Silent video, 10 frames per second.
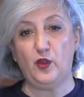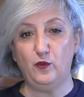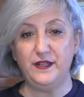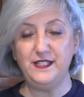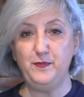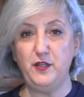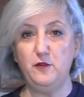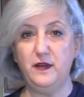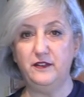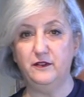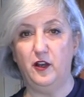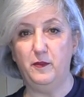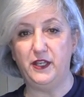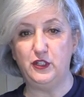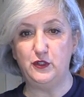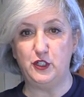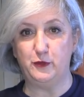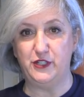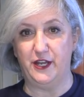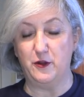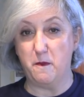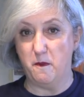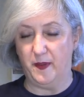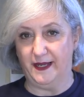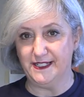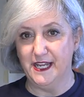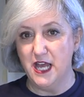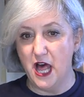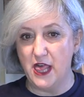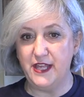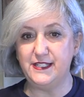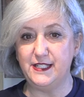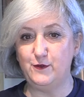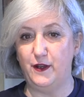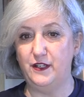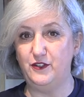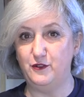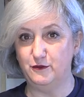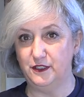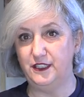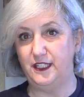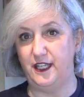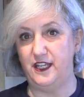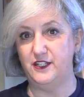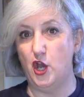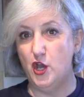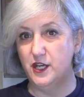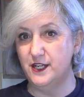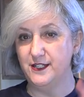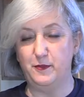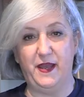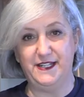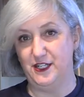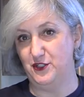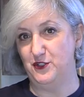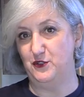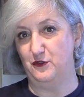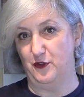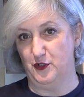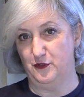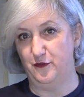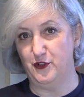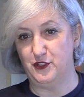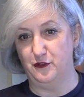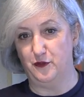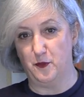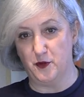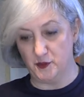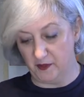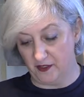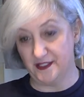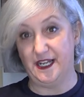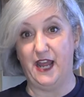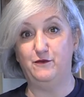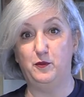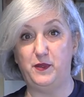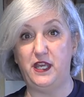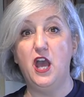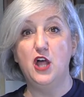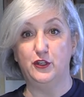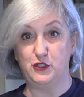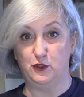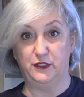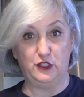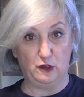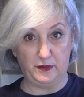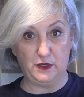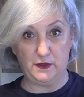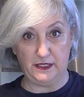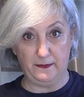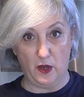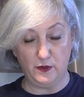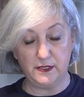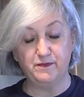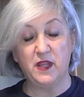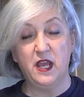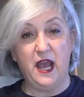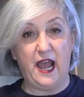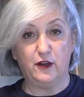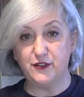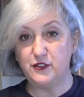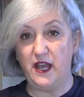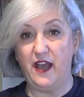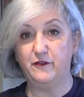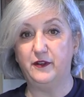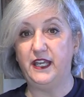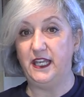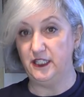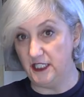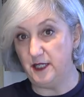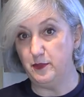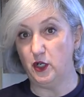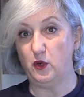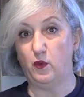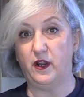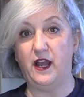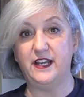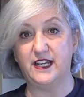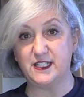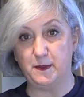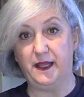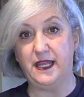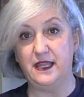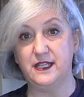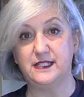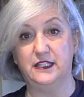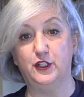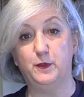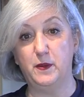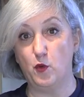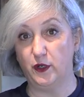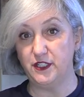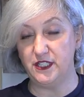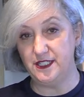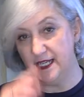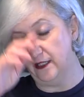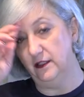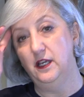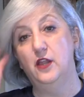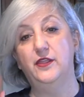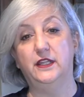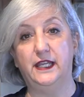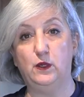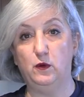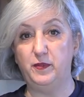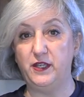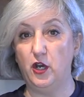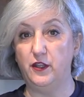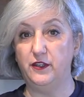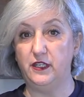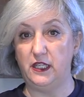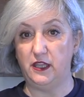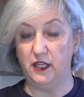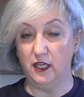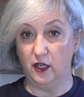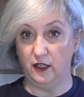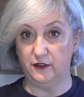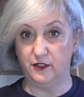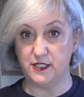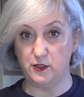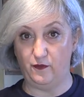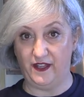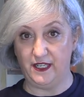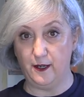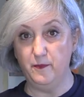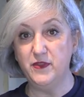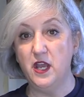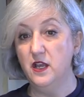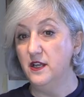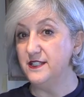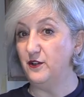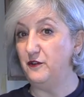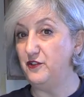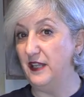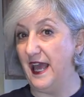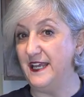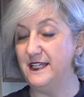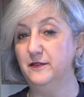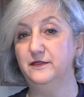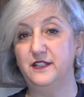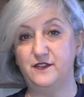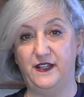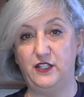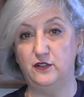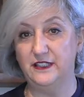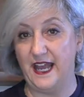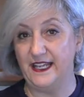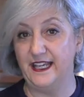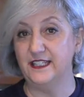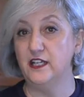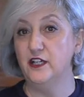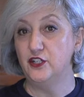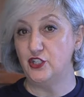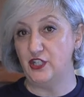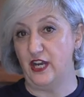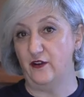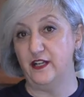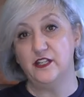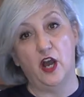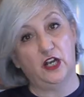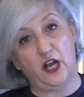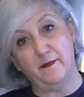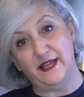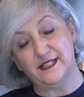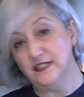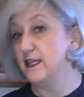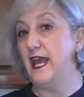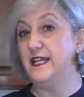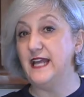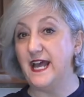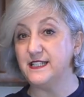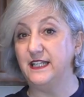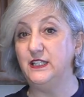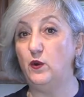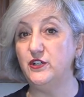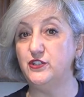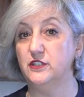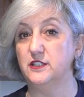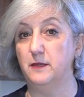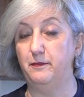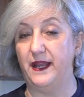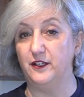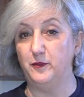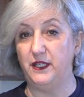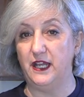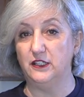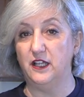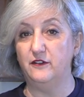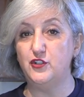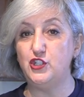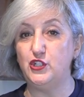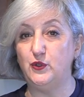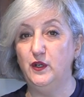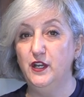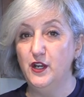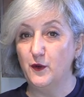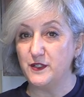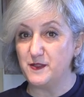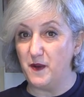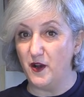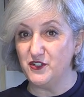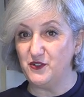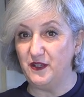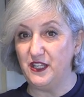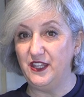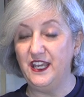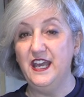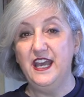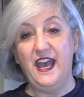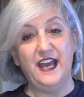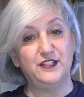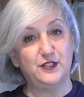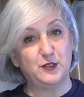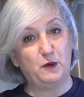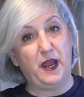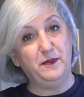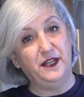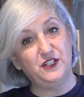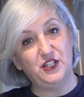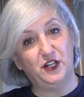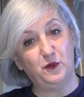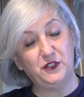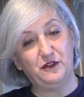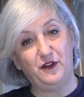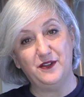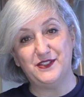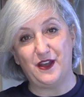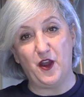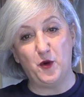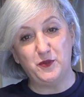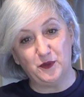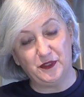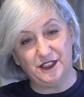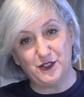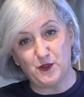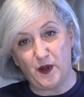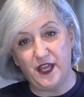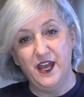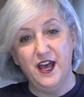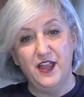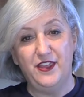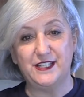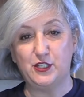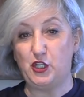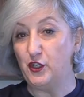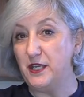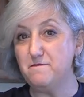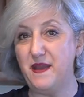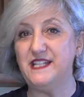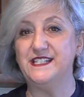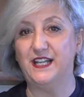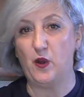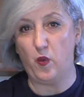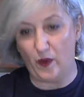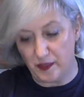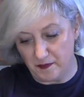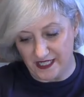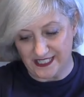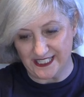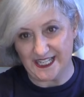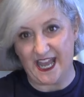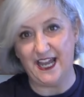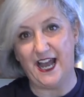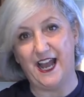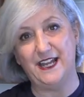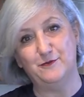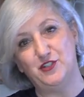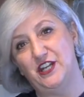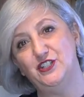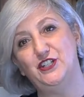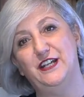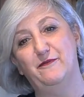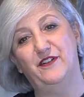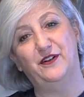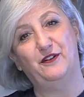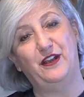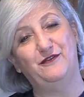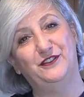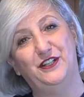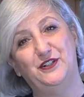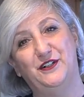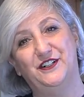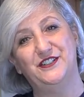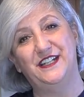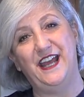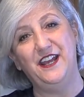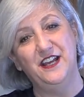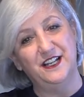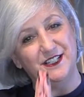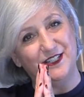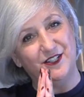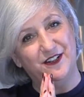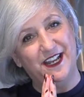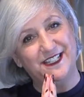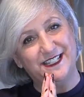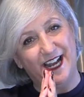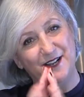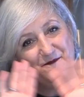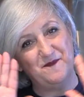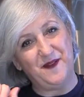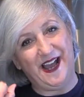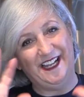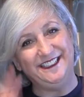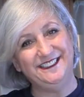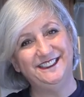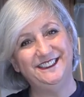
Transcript: recipe on my YouTube channel, but this is one that you really need to pay attention to first and foremost, because the knife will be the tool that you'll be using the most. I also have an ebook where I explain this a little bit more in detail. The link will be underneath this video. So if you like this video, like it, share it, comment it, and ask any questions. By all means, I love to respond to anything, and subscribe and share with your friends. So I hope you really enjoy this cooking basic with me today. I am G&G, and I'm very grateful that you're here today. See you next time. Bye.